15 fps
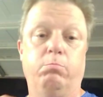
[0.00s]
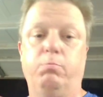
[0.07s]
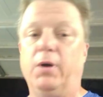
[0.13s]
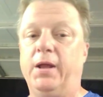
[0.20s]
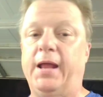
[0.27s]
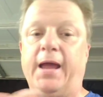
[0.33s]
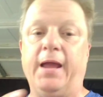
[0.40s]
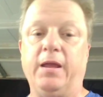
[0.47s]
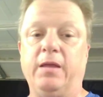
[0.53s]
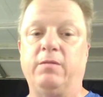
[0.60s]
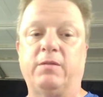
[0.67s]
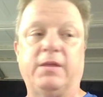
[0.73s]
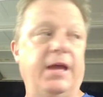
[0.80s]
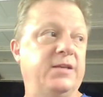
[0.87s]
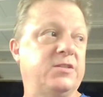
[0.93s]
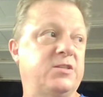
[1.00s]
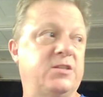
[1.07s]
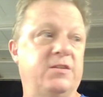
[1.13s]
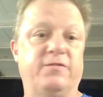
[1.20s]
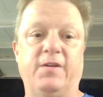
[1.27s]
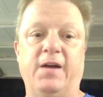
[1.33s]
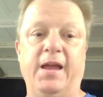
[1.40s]
But I guess
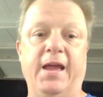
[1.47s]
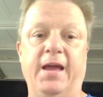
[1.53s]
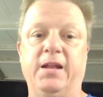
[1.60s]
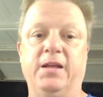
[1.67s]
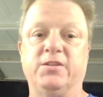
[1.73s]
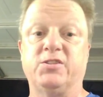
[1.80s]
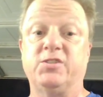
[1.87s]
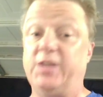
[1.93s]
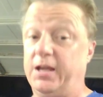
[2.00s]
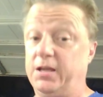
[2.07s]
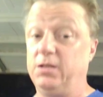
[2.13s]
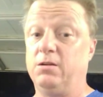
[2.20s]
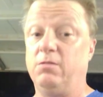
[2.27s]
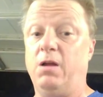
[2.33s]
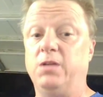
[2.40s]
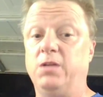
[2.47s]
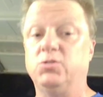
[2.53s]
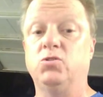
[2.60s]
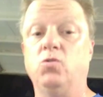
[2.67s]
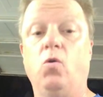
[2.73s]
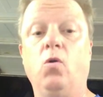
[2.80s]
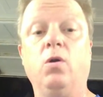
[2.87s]
if I had a second
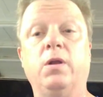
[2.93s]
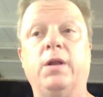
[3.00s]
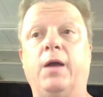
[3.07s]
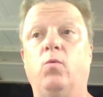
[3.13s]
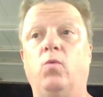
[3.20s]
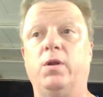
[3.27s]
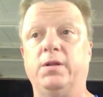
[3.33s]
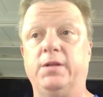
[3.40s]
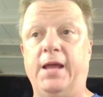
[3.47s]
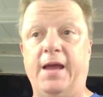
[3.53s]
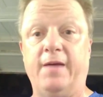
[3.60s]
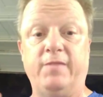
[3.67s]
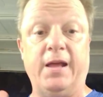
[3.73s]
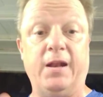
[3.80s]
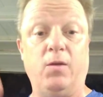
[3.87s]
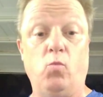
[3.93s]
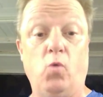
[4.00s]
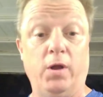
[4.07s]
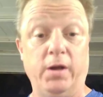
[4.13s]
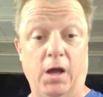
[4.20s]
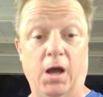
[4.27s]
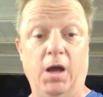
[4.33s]
garage door and I wanted to have that
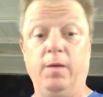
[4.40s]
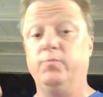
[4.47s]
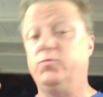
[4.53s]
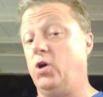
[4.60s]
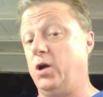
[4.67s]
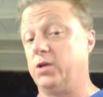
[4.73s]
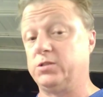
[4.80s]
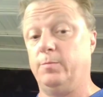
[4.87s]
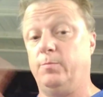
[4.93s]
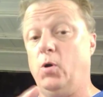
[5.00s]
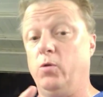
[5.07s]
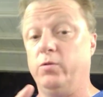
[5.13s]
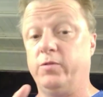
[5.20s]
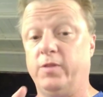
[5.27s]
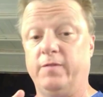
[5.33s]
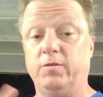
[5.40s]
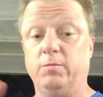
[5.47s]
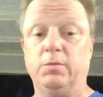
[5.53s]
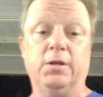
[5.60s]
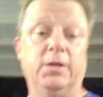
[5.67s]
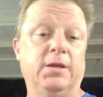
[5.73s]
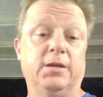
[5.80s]
one hub talk to both of
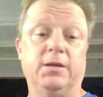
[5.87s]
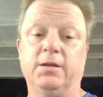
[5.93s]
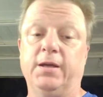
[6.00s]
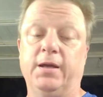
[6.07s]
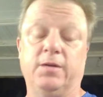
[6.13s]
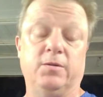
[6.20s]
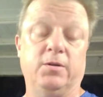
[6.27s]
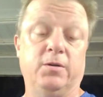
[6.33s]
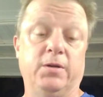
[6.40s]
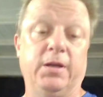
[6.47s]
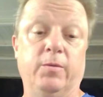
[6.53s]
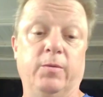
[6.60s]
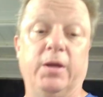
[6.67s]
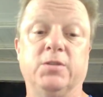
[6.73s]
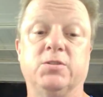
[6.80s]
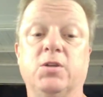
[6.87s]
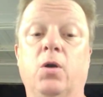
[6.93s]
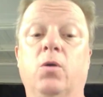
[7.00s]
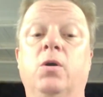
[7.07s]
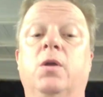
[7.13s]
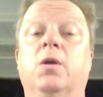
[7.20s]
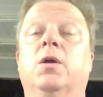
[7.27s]
them, I don't know. Anyway,
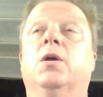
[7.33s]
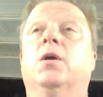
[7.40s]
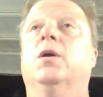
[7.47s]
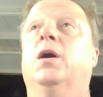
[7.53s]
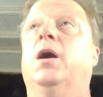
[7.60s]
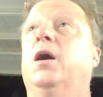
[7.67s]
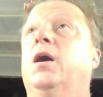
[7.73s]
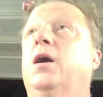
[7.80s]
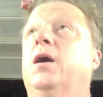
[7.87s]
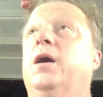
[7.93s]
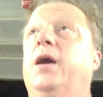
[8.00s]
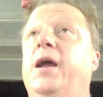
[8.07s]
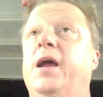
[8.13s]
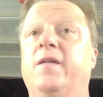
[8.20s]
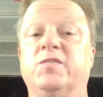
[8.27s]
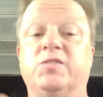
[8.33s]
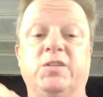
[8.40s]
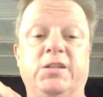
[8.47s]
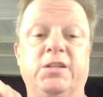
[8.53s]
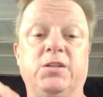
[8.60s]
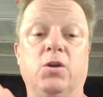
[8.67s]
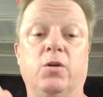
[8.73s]
so I obviously
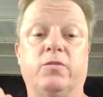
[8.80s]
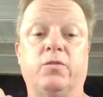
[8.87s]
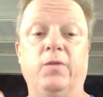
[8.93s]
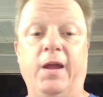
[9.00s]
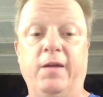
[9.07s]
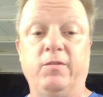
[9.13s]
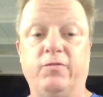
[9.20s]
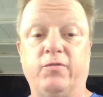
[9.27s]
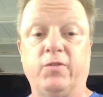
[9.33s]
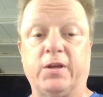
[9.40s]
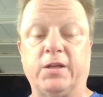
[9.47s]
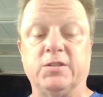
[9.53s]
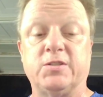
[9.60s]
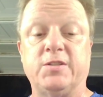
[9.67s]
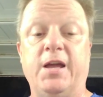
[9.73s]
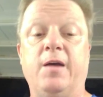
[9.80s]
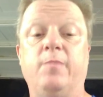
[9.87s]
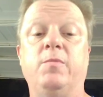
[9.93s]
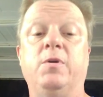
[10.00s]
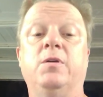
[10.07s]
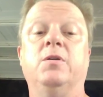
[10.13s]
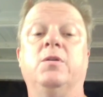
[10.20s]
didn't go through every freaking
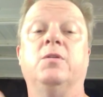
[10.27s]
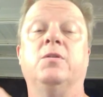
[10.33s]
step.